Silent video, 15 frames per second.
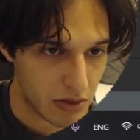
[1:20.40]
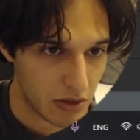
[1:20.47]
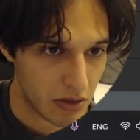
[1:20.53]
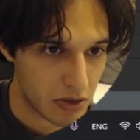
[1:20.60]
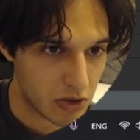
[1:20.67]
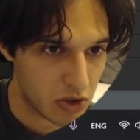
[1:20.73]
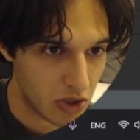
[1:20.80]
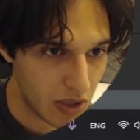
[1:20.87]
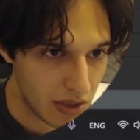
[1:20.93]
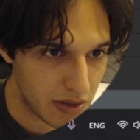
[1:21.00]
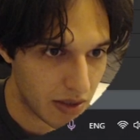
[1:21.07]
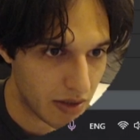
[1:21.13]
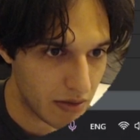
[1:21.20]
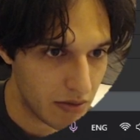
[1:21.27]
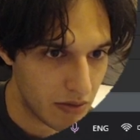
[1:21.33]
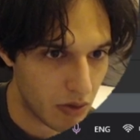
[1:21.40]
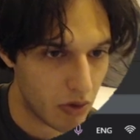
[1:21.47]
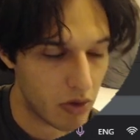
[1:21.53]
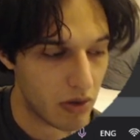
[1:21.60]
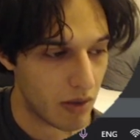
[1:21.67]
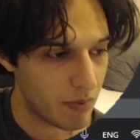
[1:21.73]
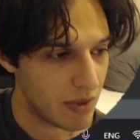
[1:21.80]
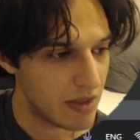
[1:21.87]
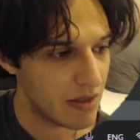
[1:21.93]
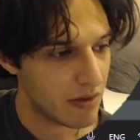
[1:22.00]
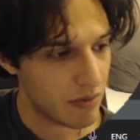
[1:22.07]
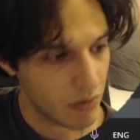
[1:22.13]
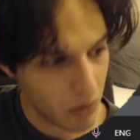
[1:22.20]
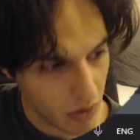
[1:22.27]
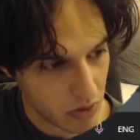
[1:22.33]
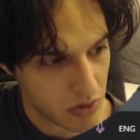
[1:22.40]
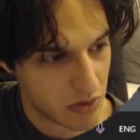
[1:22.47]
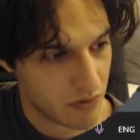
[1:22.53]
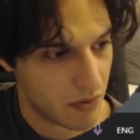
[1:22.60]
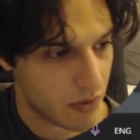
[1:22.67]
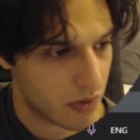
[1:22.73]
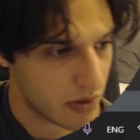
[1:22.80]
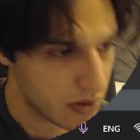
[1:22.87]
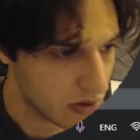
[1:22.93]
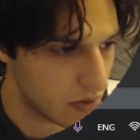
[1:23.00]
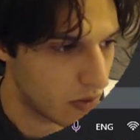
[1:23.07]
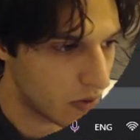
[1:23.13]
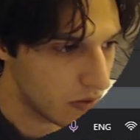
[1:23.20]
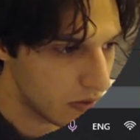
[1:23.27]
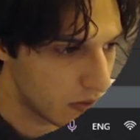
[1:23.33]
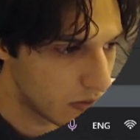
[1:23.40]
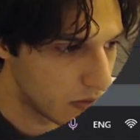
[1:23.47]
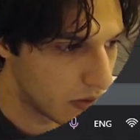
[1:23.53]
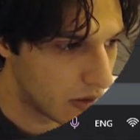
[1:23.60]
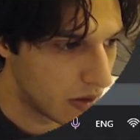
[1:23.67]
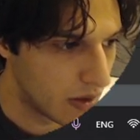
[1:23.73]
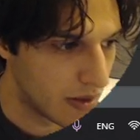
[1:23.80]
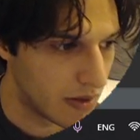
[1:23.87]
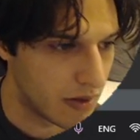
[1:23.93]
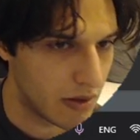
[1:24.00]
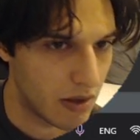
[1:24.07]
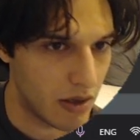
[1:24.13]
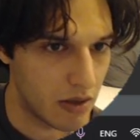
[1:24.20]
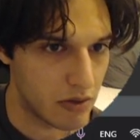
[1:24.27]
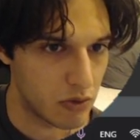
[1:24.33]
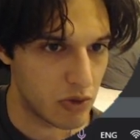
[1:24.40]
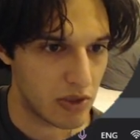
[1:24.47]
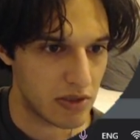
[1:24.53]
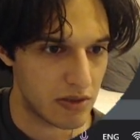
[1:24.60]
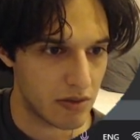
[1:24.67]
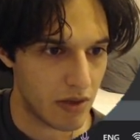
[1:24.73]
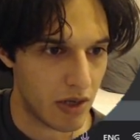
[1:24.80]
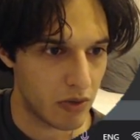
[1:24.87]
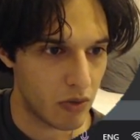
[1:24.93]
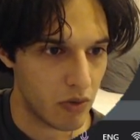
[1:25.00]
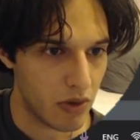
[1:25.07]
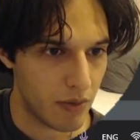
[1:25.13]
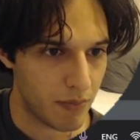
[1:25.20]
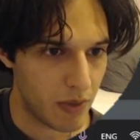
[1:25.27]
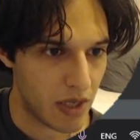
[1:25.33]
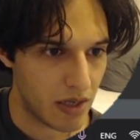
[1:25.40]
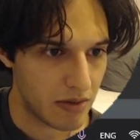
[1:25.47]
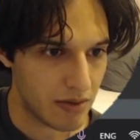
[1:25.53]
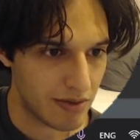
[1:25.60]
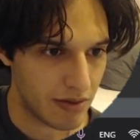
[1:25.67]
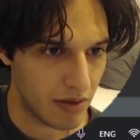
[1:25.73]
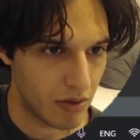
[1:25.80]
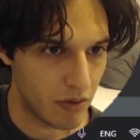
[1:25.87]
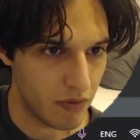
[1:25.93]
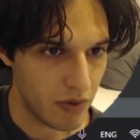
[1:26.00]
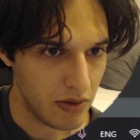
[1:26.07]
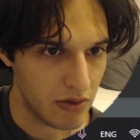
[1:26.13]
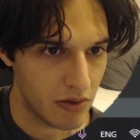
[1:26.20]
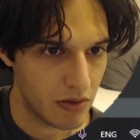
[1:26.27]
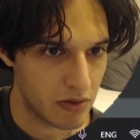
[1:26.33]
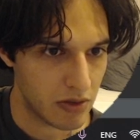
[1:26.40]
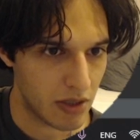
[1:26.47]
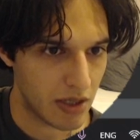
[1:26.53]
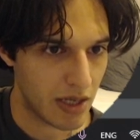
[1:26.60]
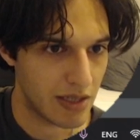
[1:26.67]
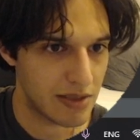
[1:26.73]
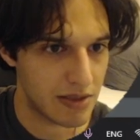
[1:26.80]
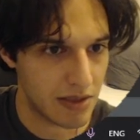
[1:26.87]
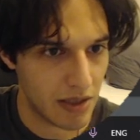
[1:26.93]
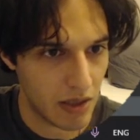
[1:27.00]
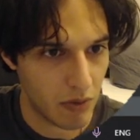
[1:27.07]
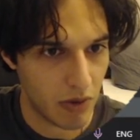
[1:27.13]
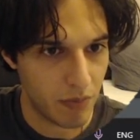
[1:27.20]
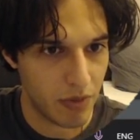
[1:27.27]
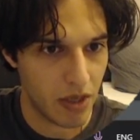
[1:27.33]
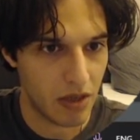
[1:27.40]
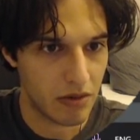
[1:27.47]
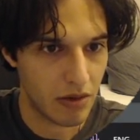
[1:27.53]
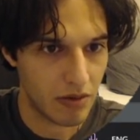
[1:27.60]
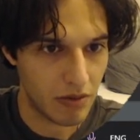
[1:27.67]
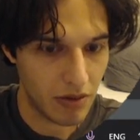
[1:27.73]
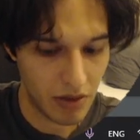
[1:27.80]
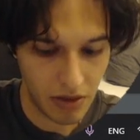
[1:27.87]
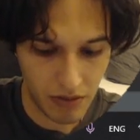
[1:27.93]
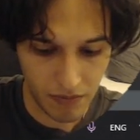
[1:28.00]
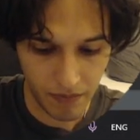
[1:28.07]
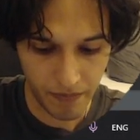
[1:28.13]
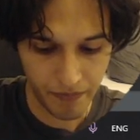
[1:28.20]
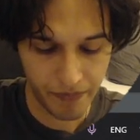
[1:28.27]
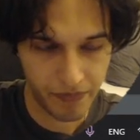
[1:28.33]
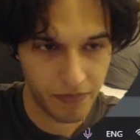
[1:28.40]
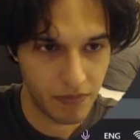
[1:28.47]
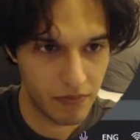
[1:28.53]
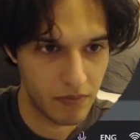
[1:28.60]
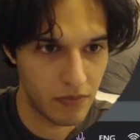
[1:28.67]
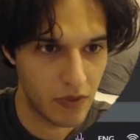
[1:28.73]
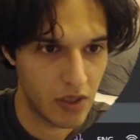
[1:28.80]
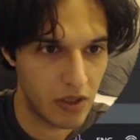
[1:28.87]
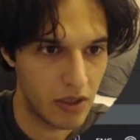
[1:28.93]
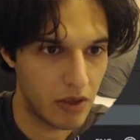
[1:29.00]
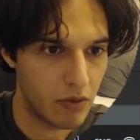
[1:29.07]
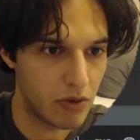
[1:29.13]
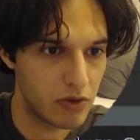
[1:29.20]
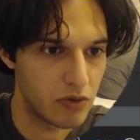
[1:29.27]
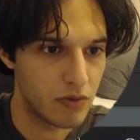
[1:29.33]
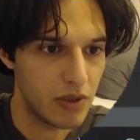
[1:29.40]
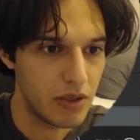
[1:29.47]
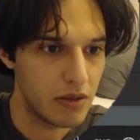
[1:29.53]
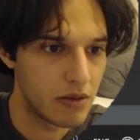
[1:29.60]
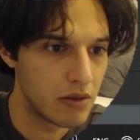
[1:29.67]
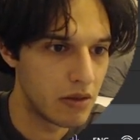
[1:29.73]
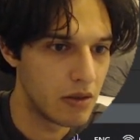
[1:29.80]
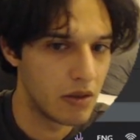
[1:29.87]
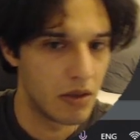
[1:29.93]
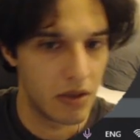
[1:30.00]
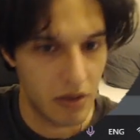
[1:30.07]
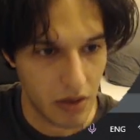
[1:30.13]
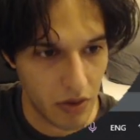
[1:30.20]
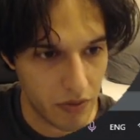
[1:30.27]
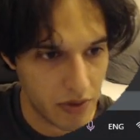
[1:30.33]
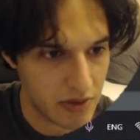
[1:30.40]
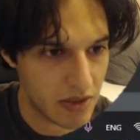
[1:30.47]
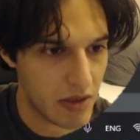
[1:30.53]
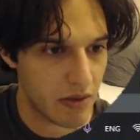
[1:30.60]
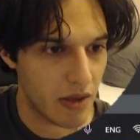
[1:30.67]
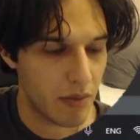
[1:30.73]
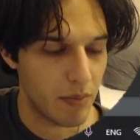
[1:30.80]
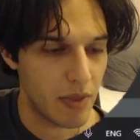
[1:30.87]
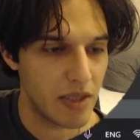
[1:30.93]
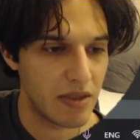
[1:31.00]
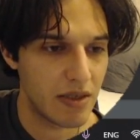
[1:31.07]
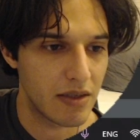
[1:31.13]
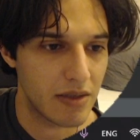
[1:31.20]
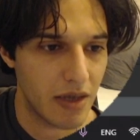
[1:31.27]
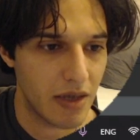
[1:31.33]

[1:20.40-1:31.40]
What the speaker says: children or the immediate nodes for this node, I know the parent ID of it, so I can say where parent ID equal to 1. Now these are the immediate